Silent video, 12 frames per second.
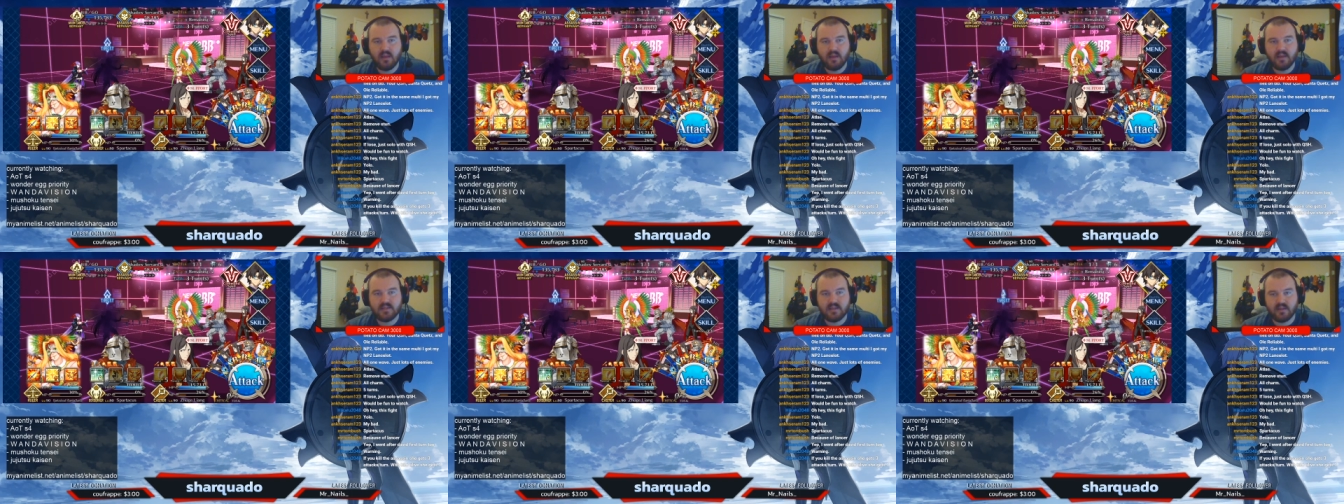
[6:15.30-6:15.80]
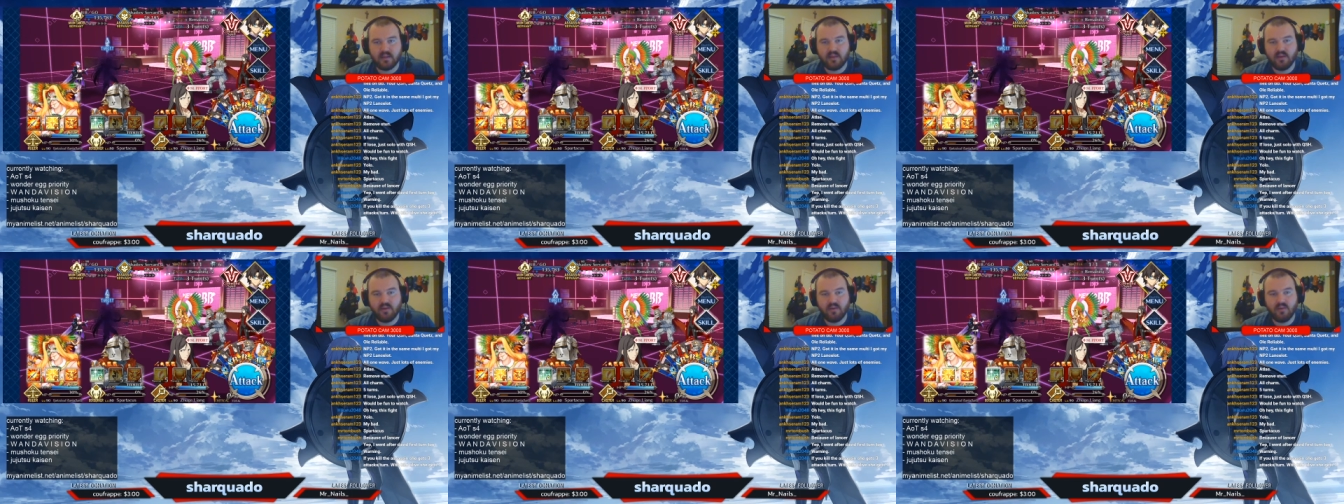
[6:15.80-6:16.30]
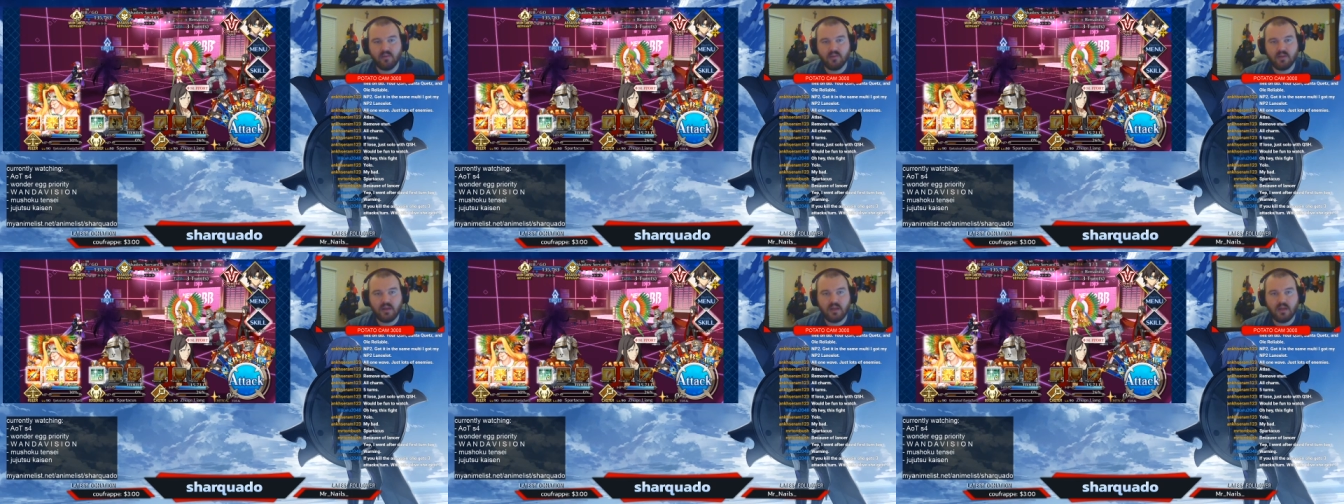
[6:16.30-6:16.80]
is going to kill
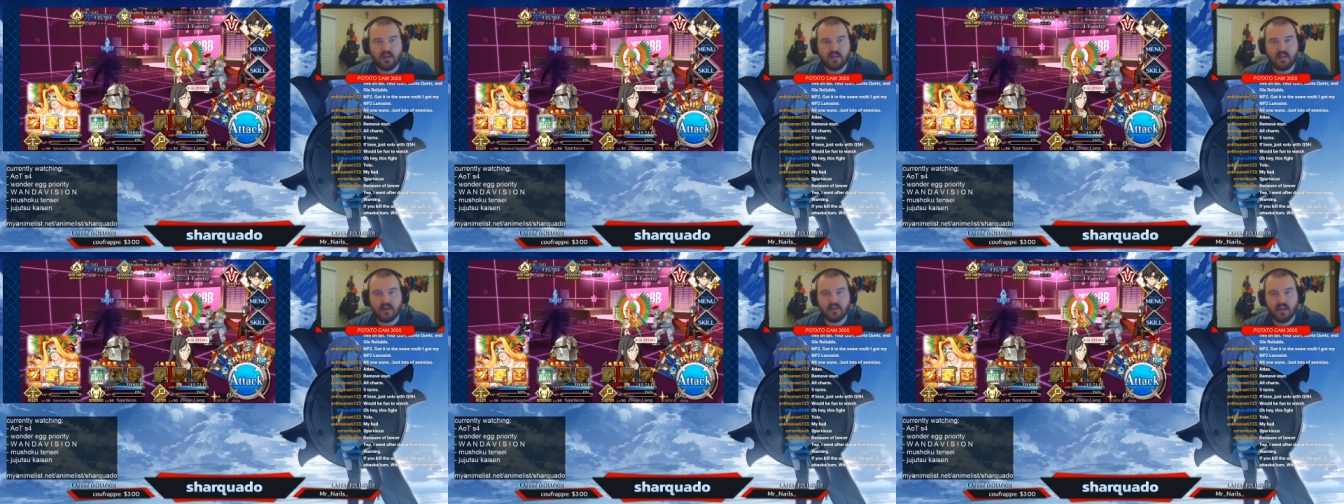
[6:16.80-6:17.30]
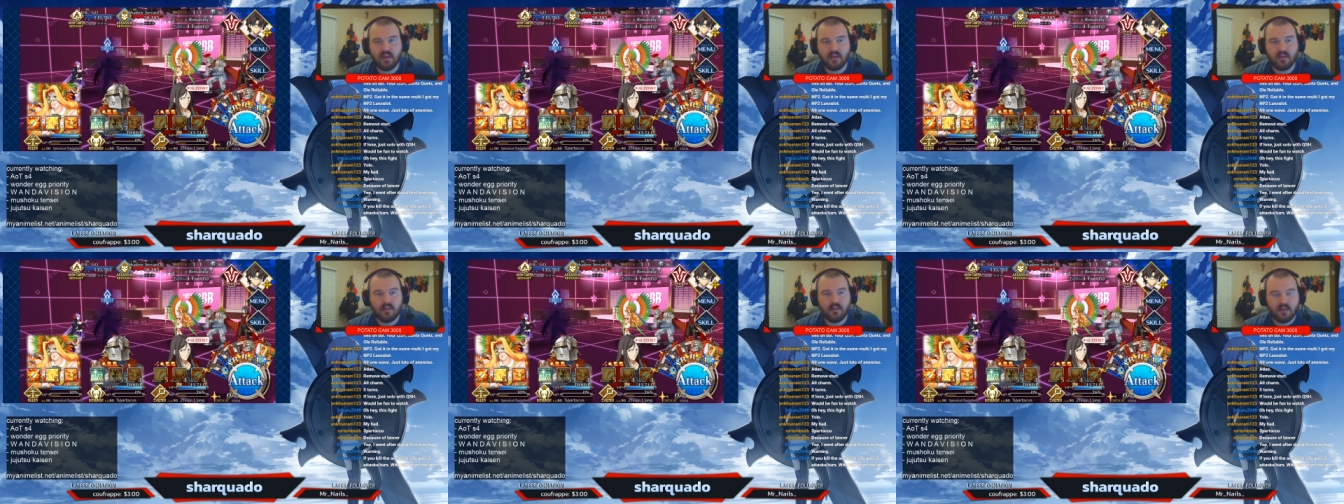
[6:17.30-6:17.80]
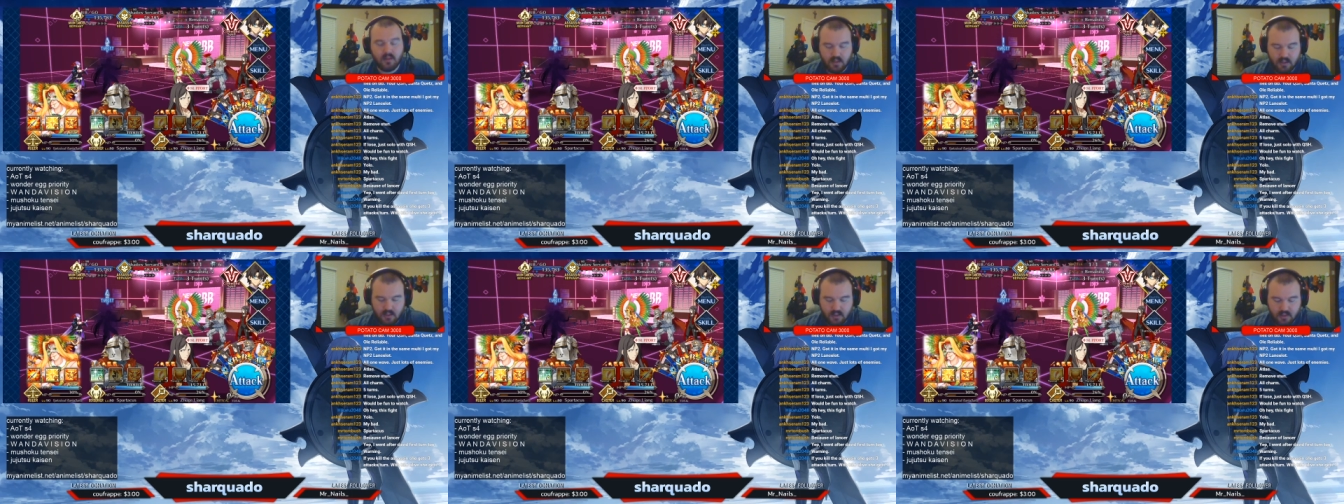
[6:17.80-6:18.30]
uh, King.
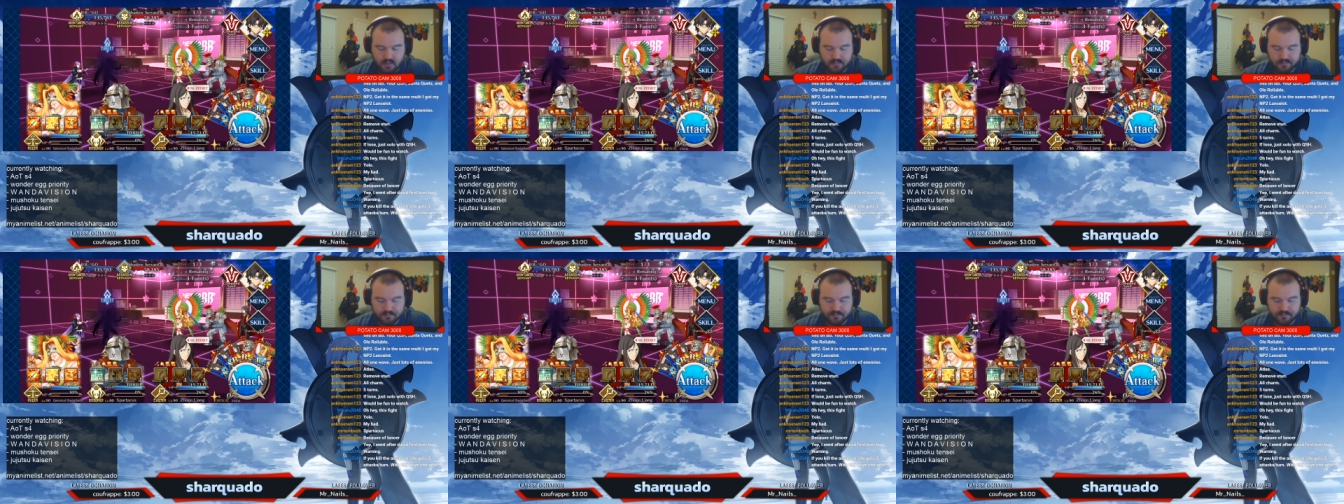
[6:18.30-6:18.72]
Um,